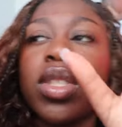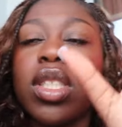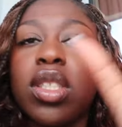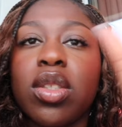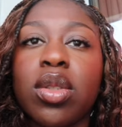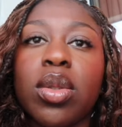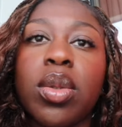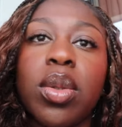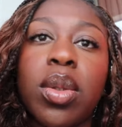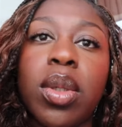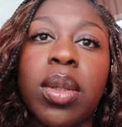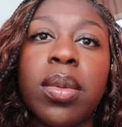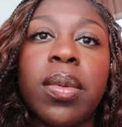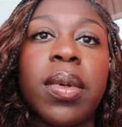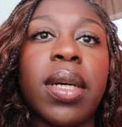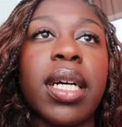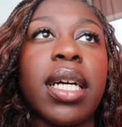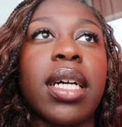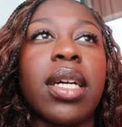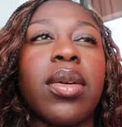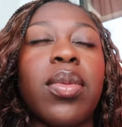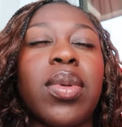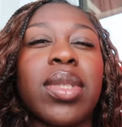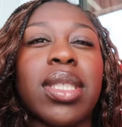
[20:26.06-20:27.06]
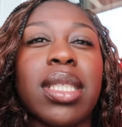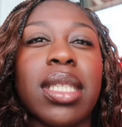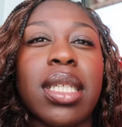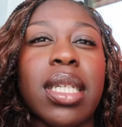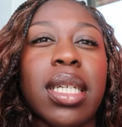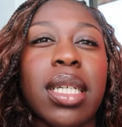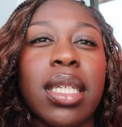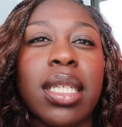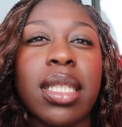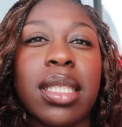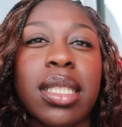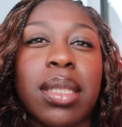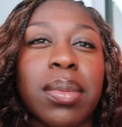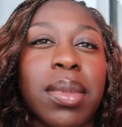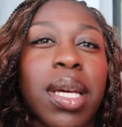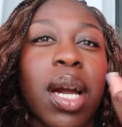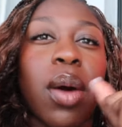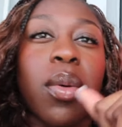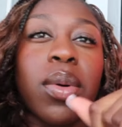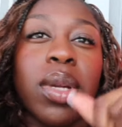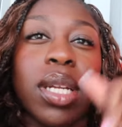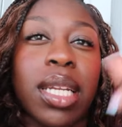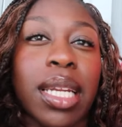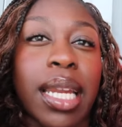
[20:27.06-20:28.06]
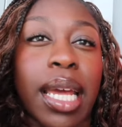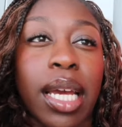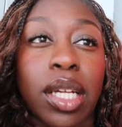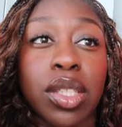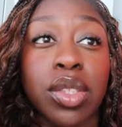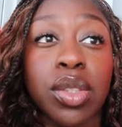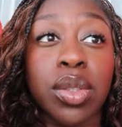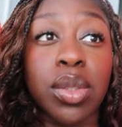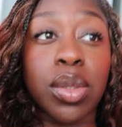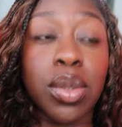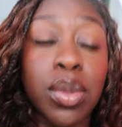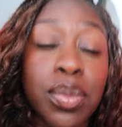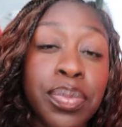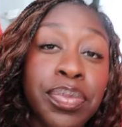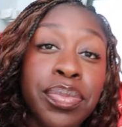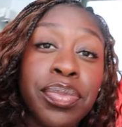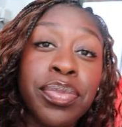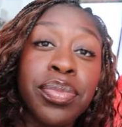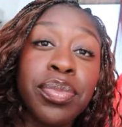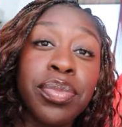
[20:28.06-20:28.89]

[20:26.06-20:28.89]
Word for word: is cool but it wasn't something I want to dance to